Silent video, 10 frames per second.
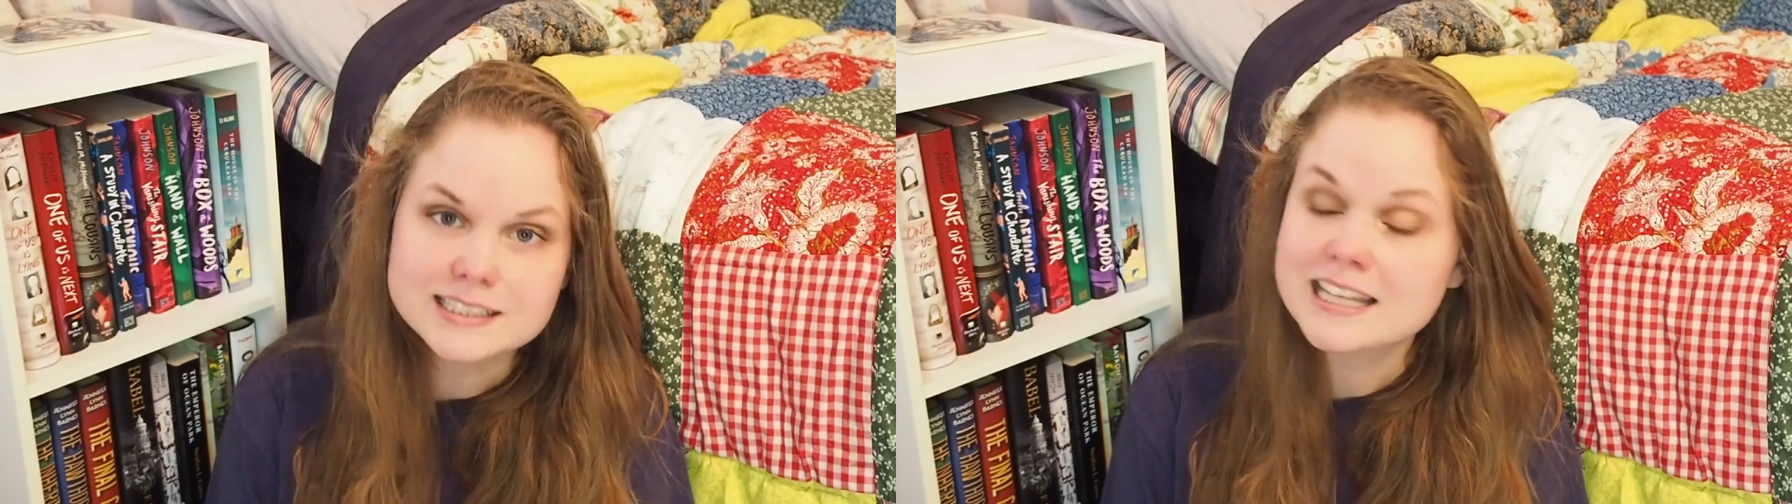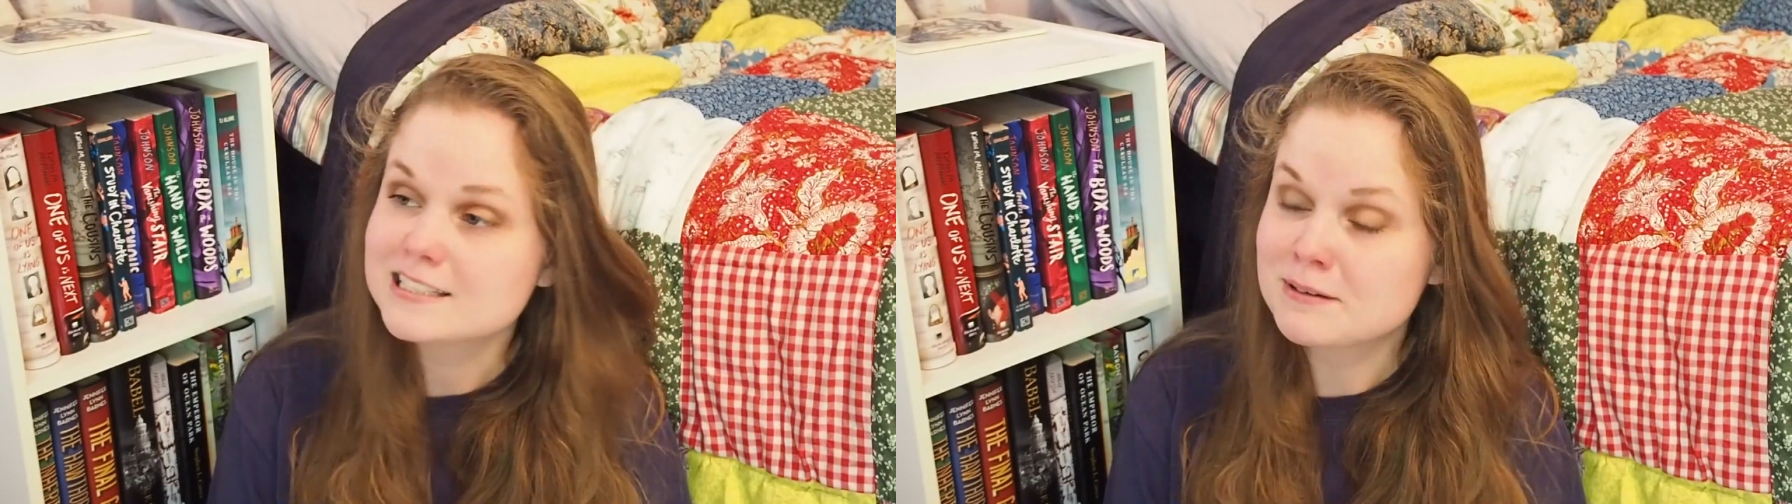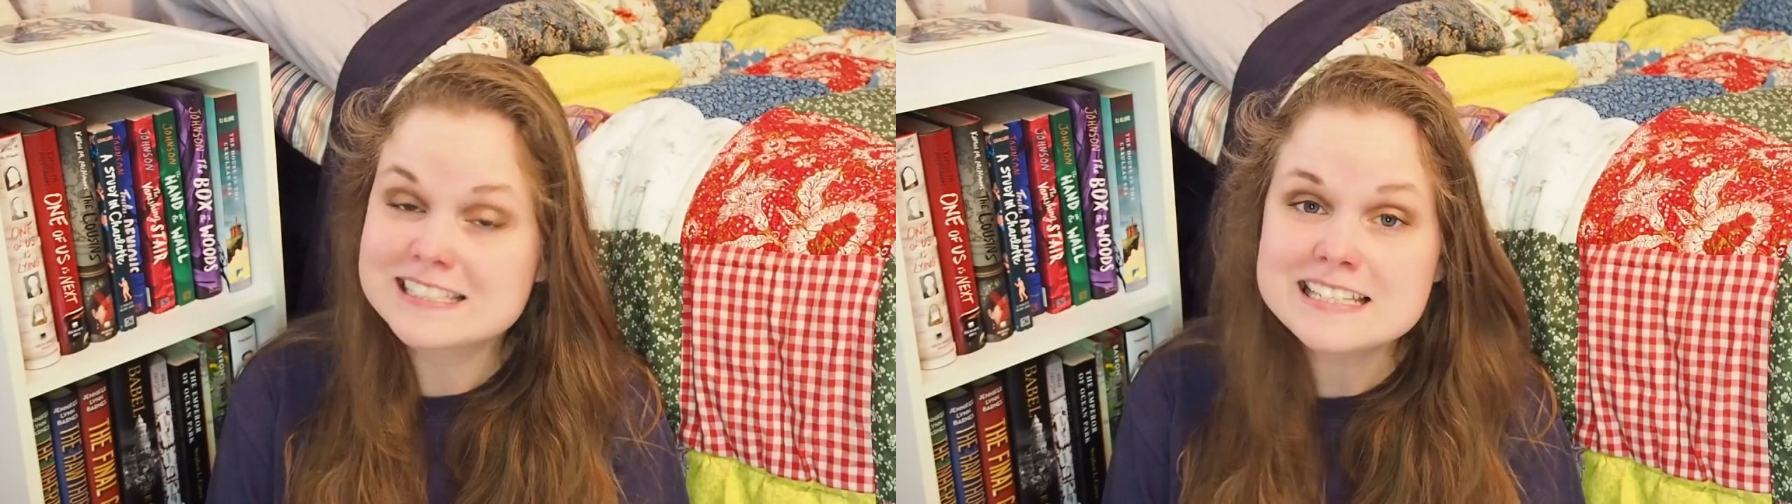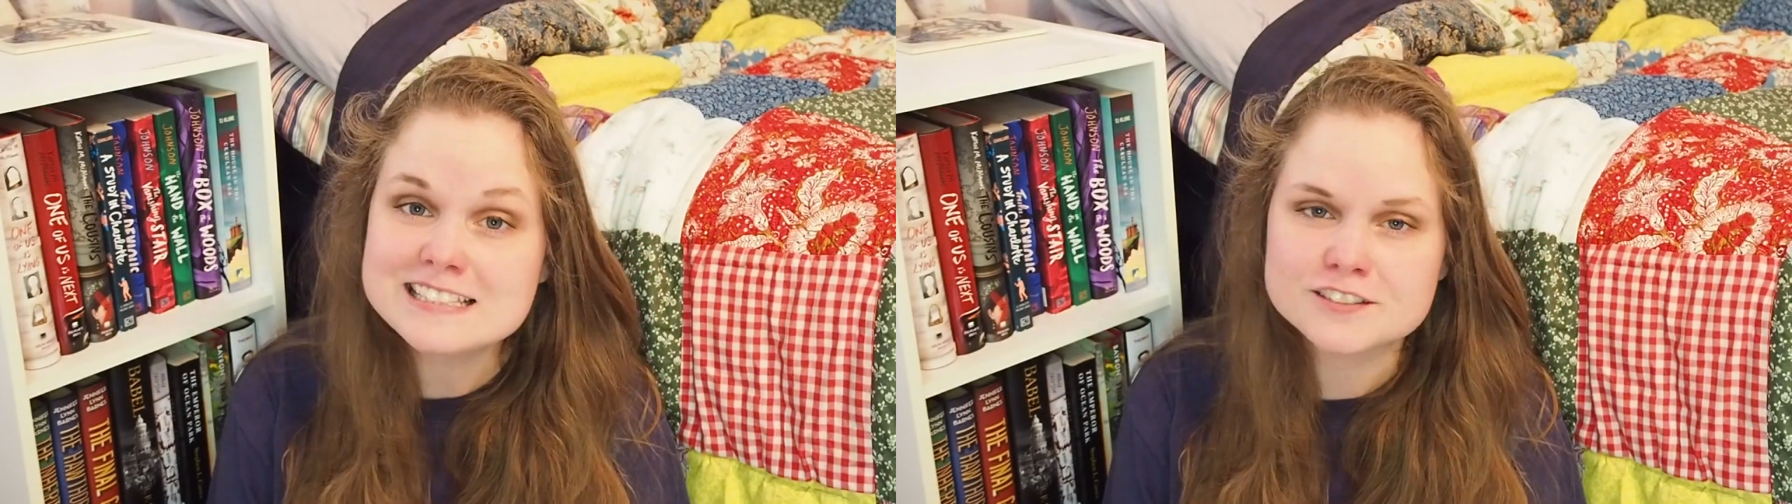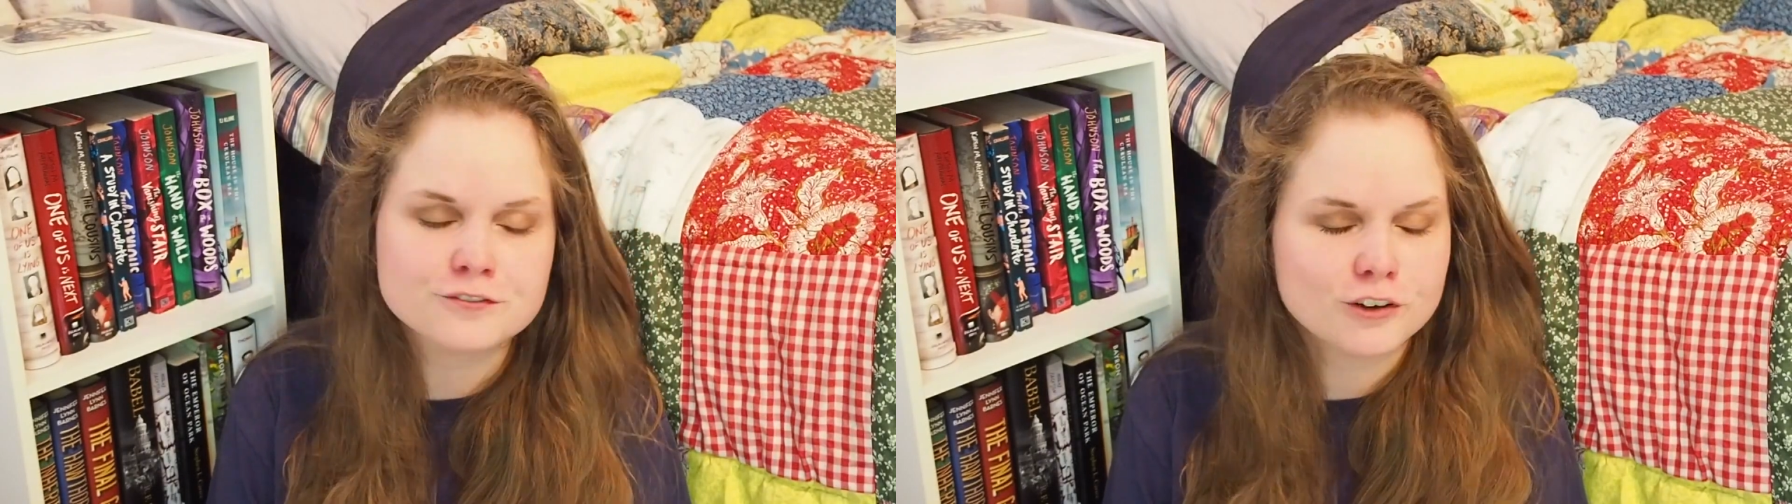It lets my
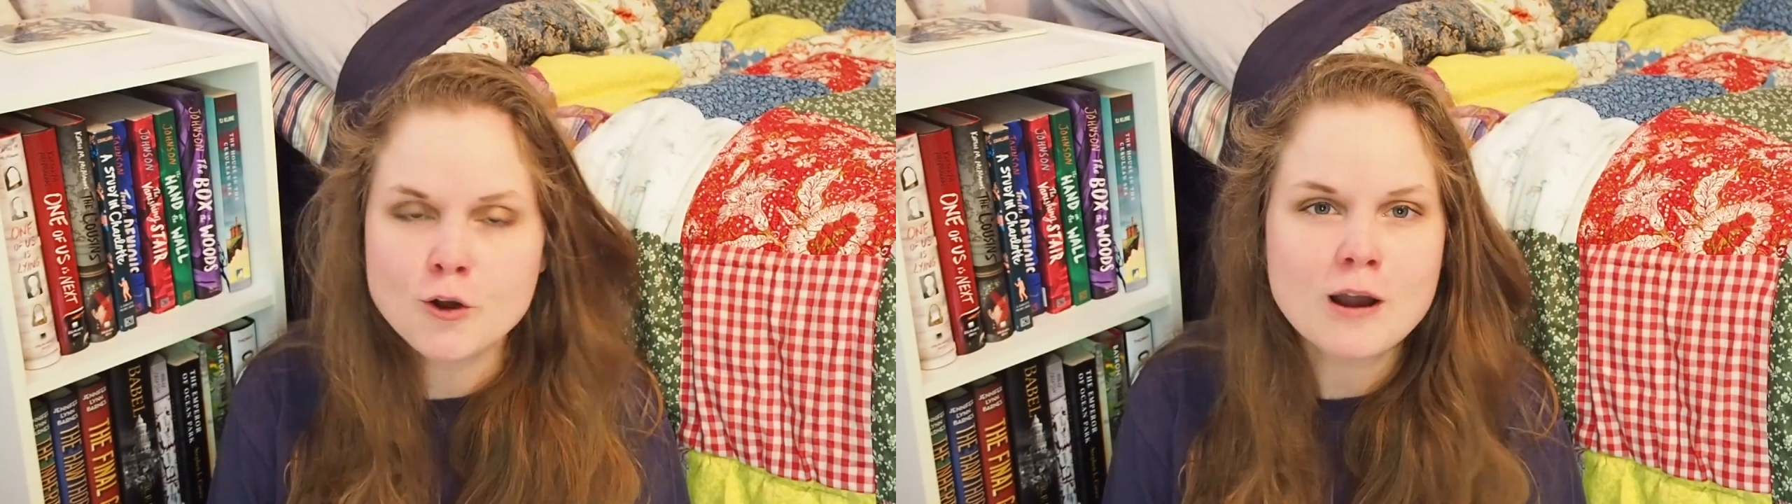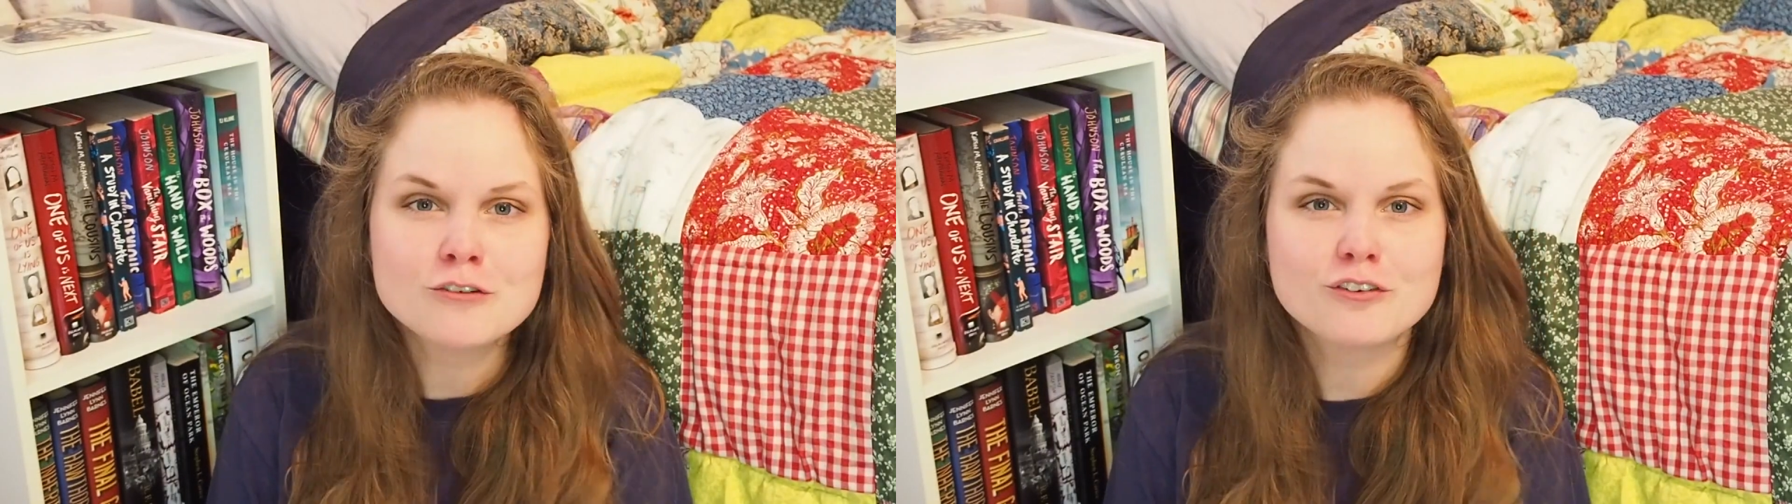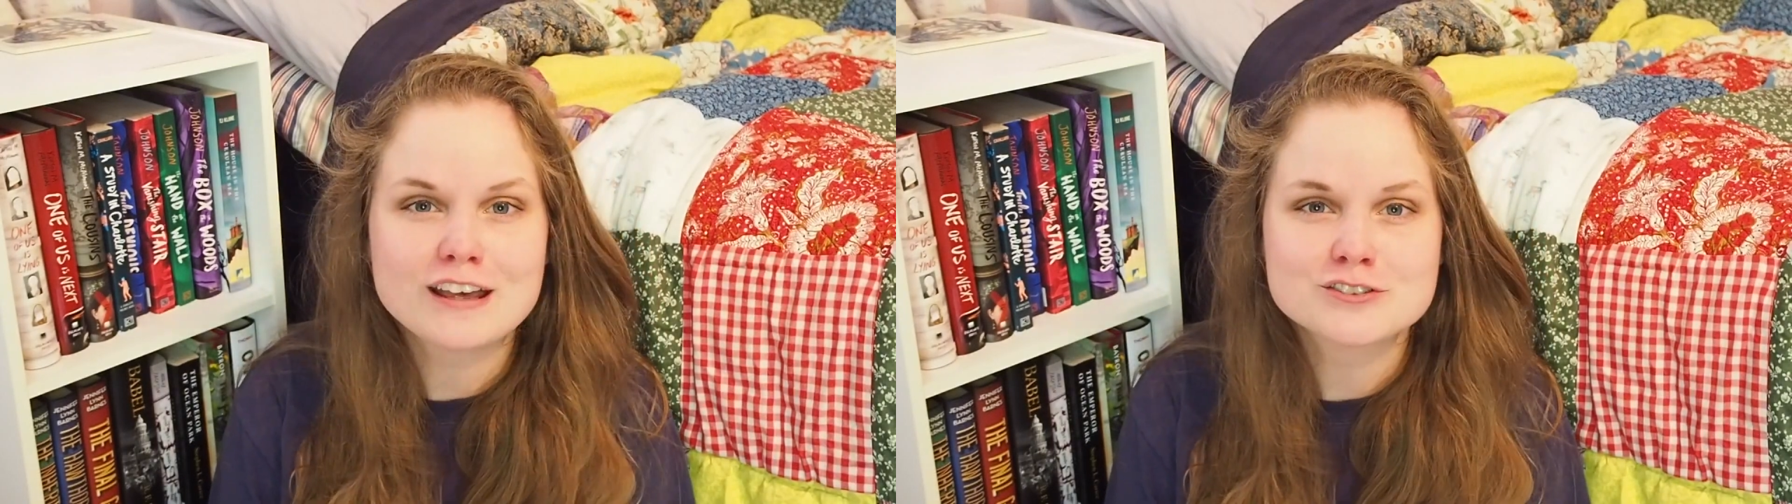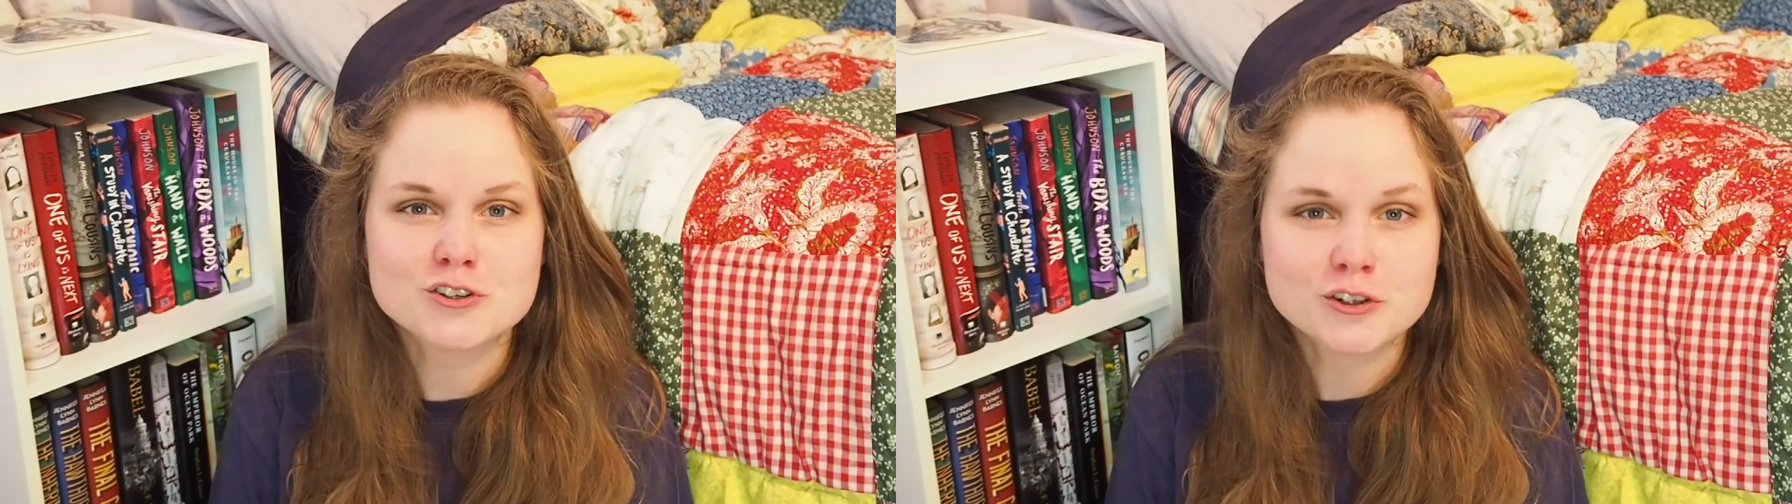scenes flow out faster.